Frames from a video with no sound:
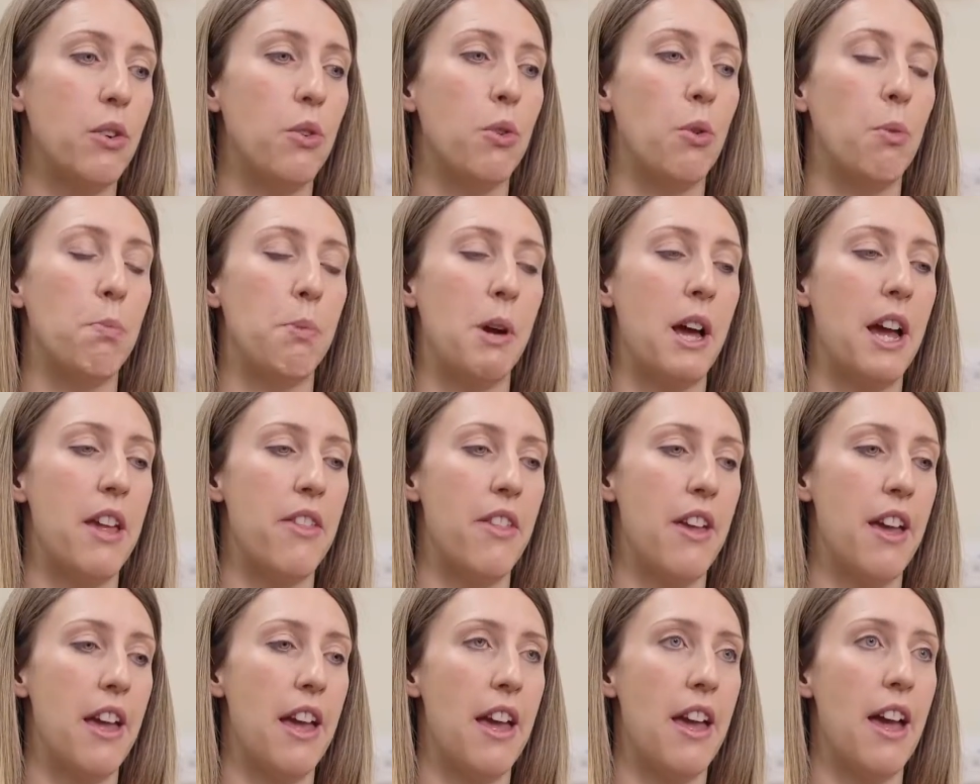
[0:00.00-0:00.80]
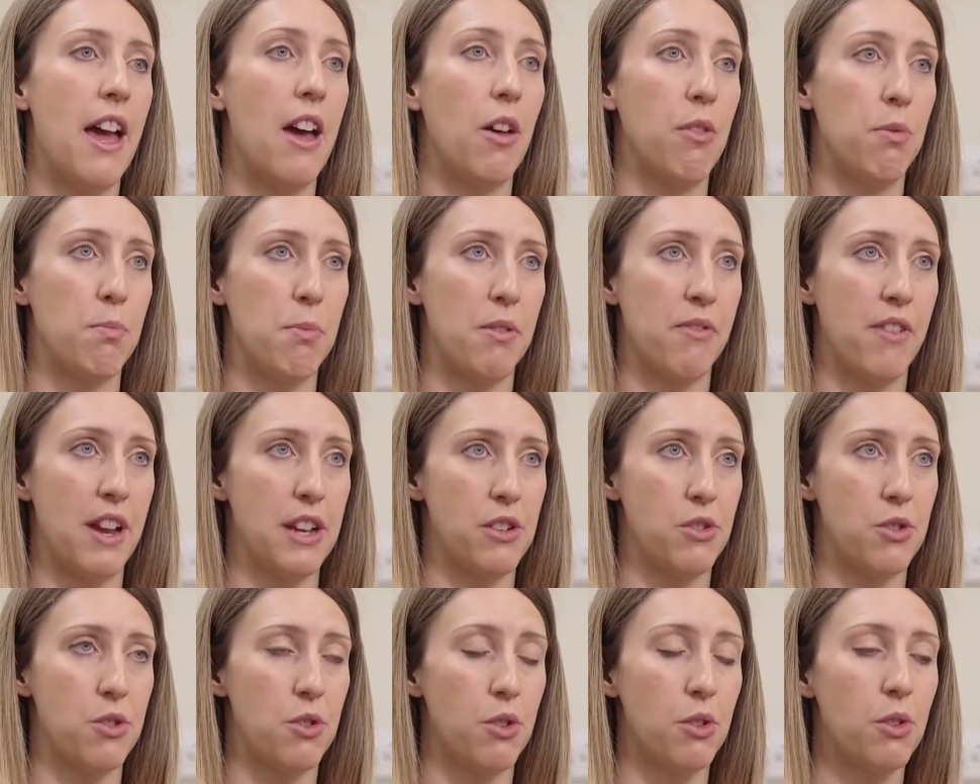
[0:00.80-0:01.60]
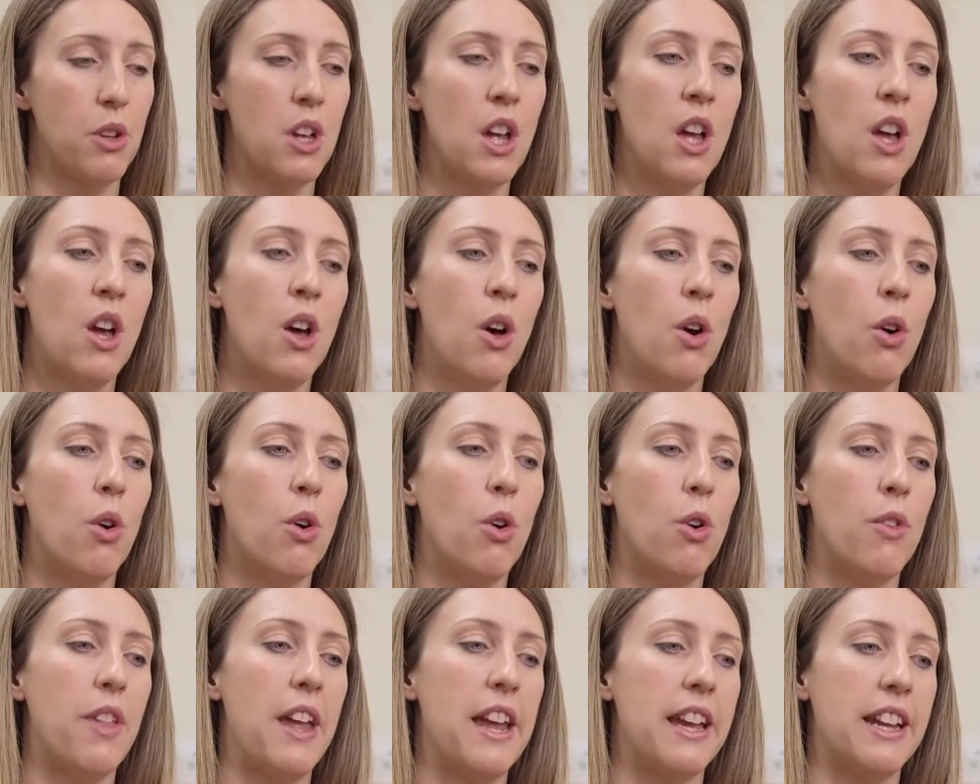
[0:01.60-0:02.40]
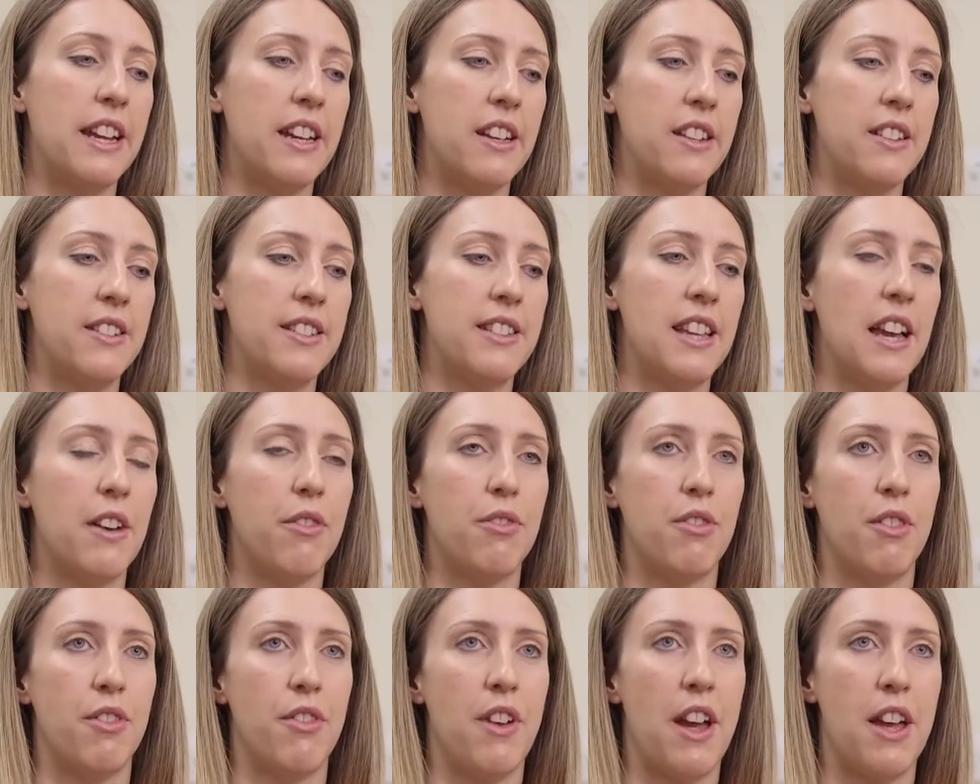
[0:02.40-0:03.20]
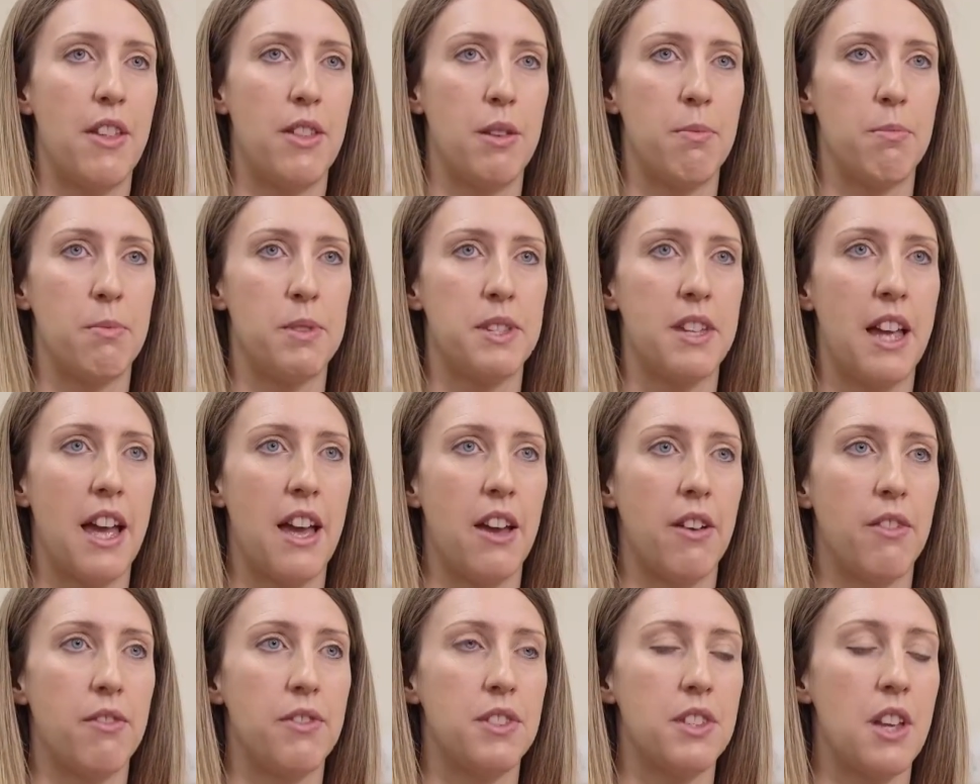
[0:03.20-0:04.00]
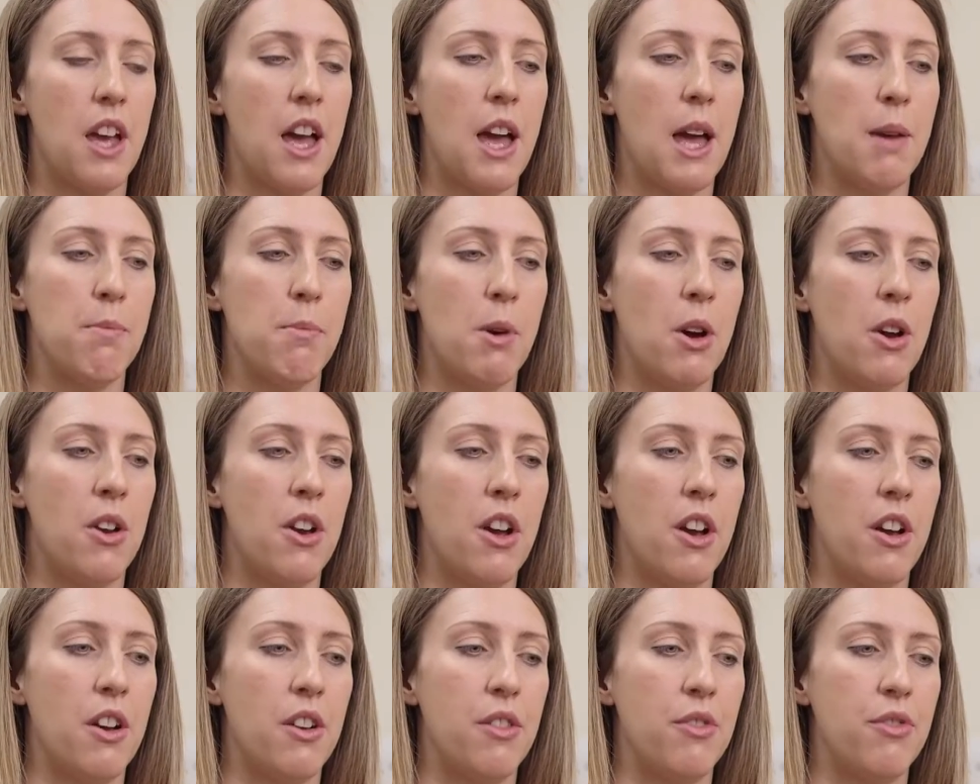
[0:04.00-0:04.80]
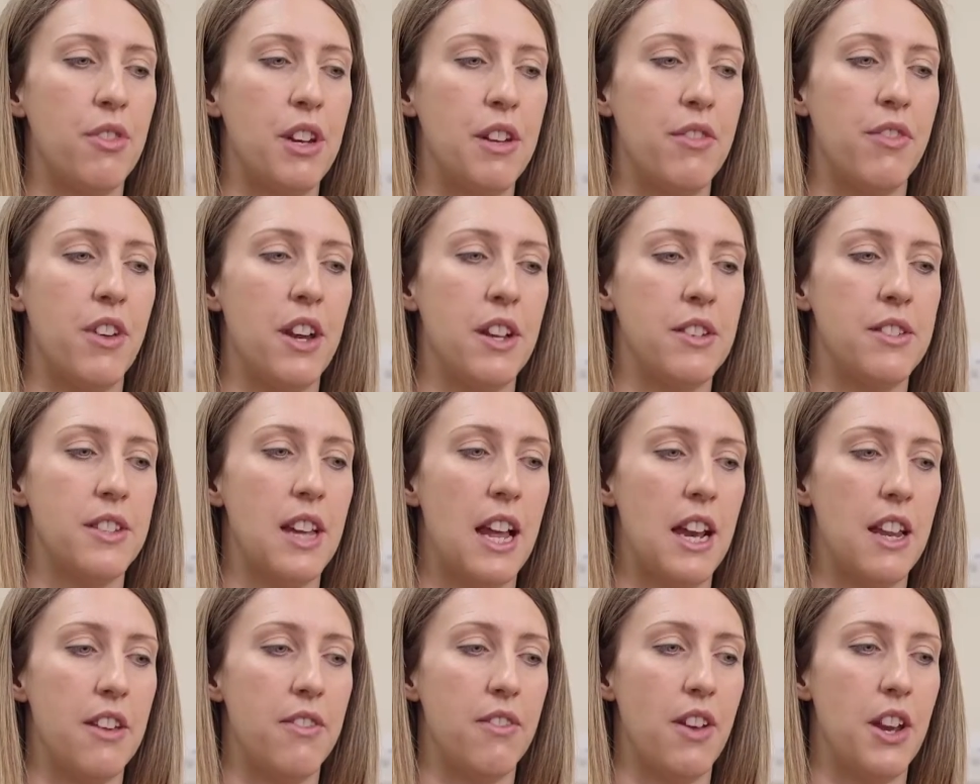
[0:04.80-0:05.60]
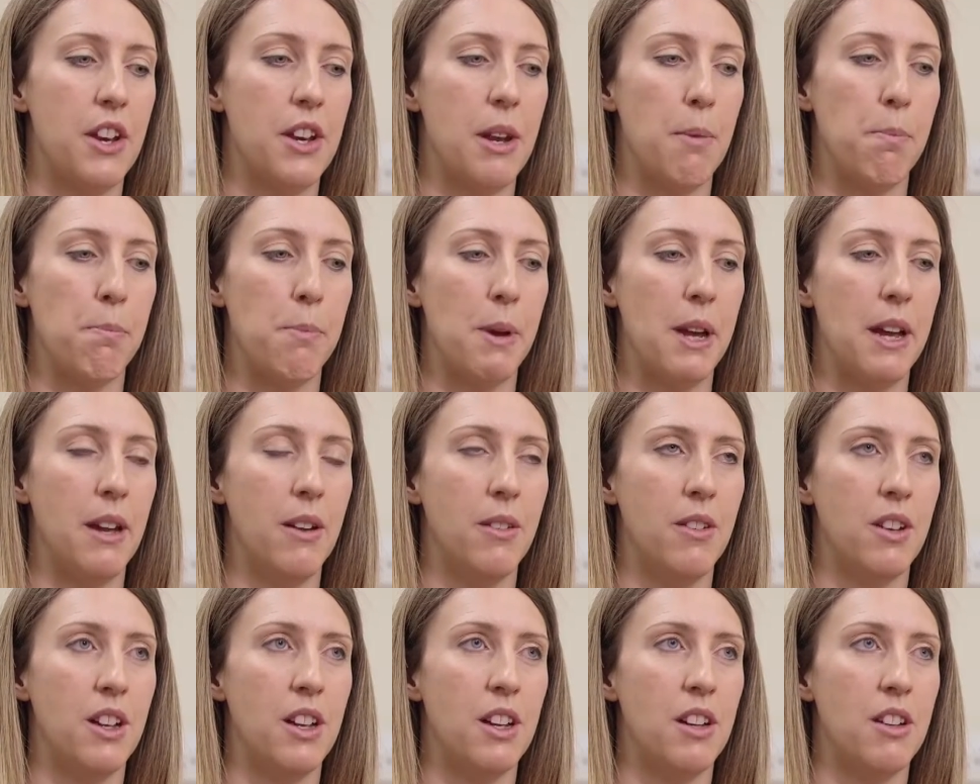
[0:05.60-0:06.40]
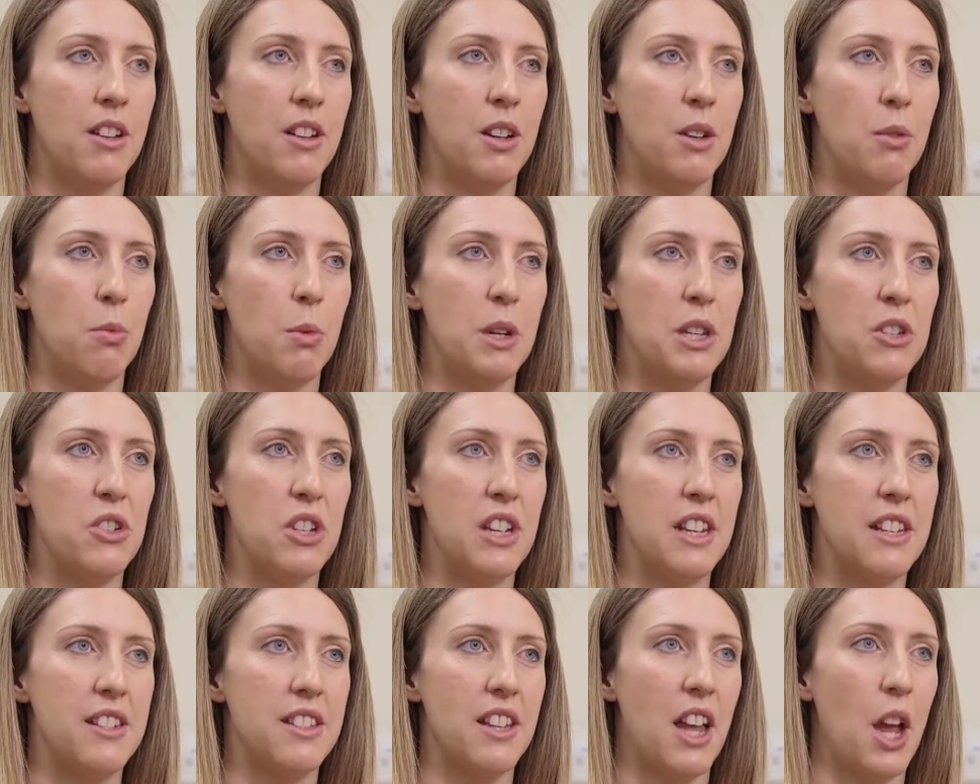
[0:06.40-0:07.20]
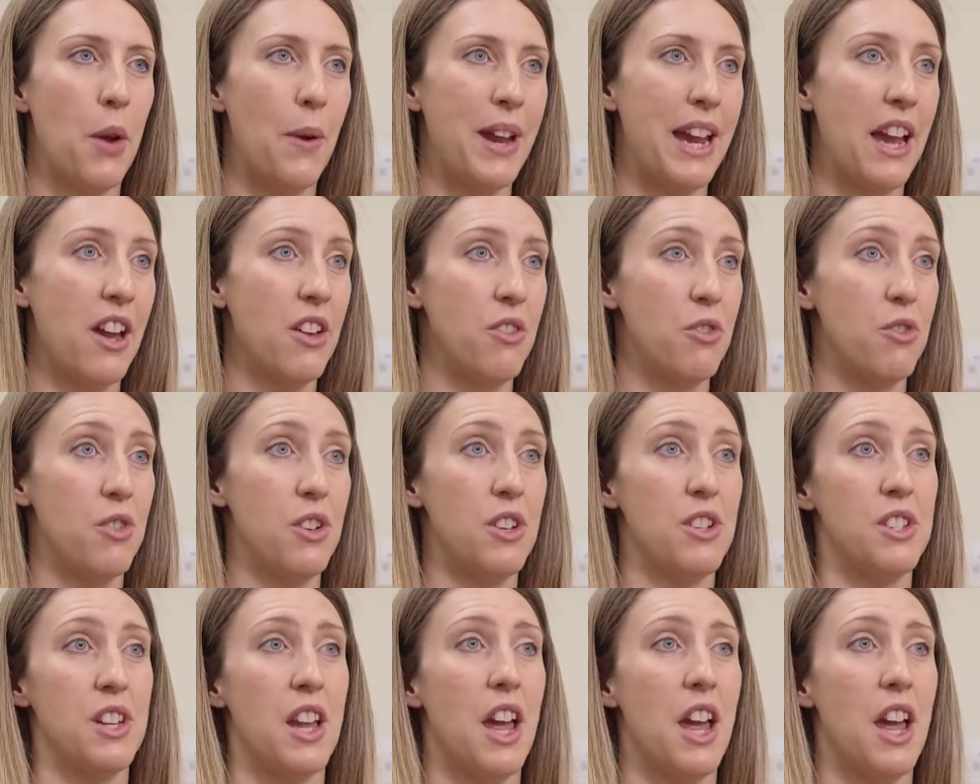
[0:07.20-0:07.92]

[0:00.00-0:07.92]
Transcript: or by their health professional, or they can self-refer themselves on our free phone telephone number, which is 0800